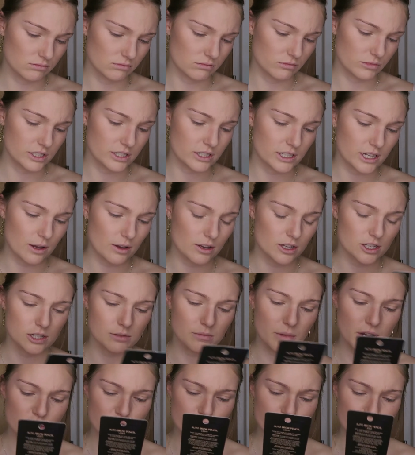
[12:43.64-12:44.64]

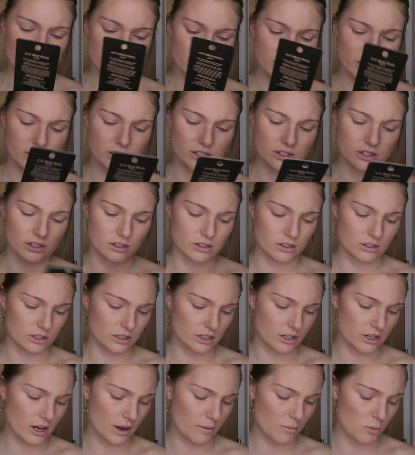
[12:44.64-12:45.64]
smudge resistant
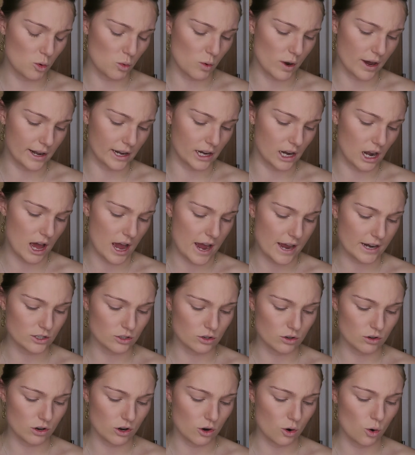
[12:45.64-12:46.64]
#1 light
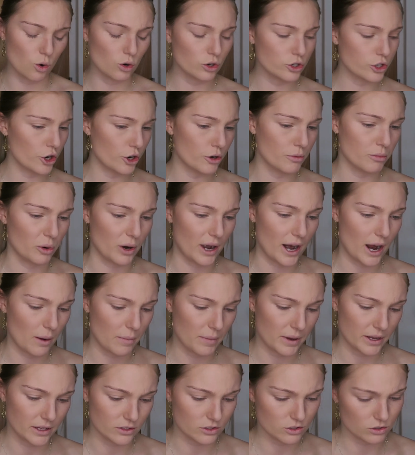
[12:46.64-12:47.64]
auto
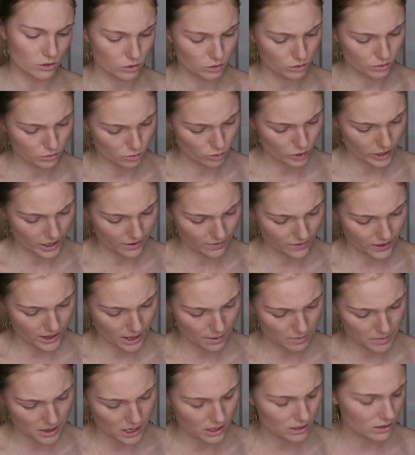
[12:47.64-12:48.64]
brow pencil, whatever
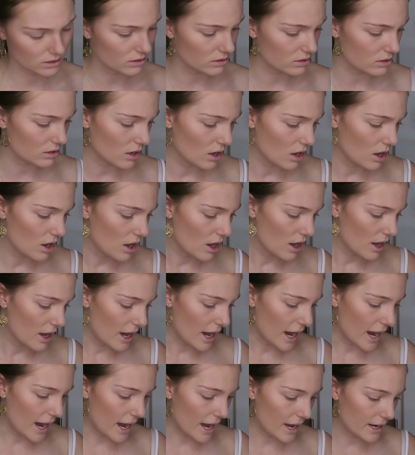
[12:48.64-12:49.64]
that means.
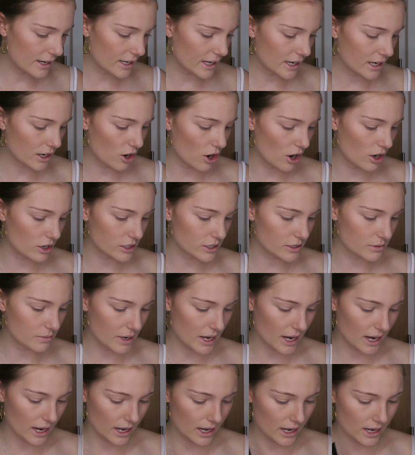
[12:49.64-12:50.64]
And it cost
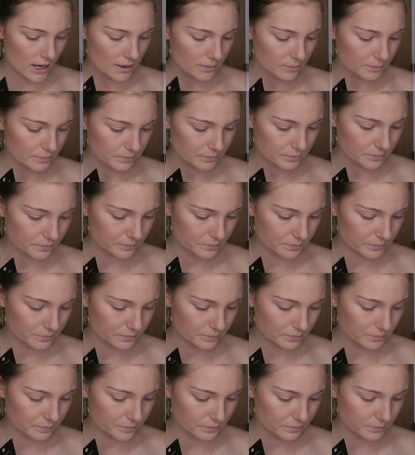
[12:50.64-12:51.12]
me